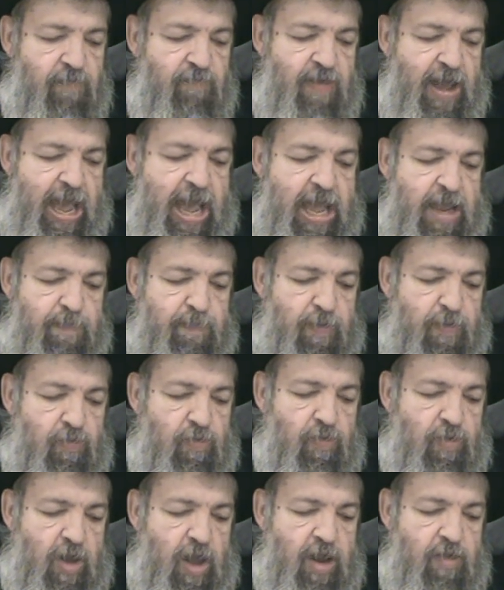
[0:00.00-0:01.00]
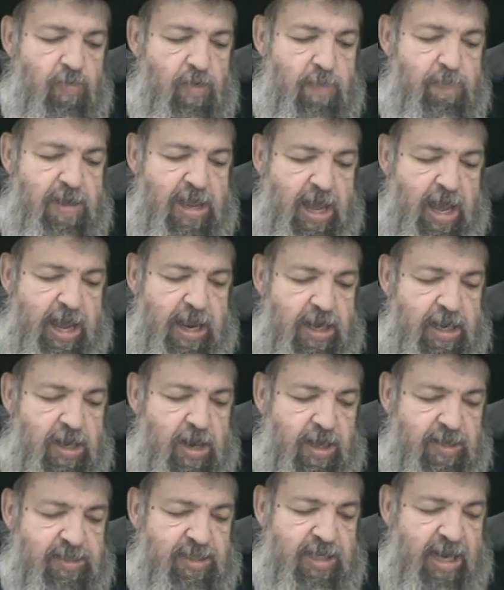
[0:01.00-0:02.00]
Ve'ein Baruchai remiyah, and he
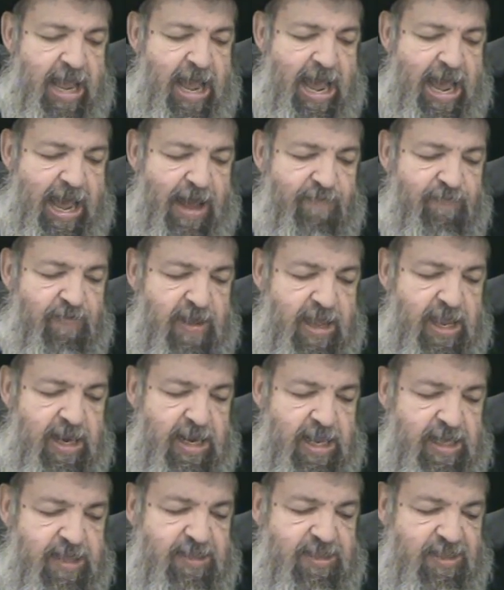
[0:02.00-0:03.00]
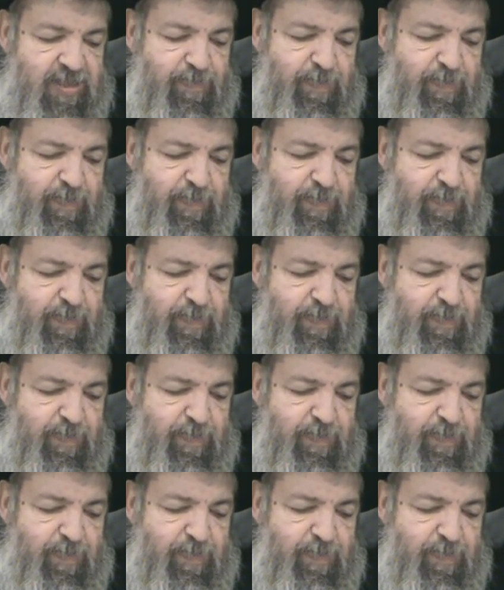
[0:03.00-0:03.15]
doesn't have in his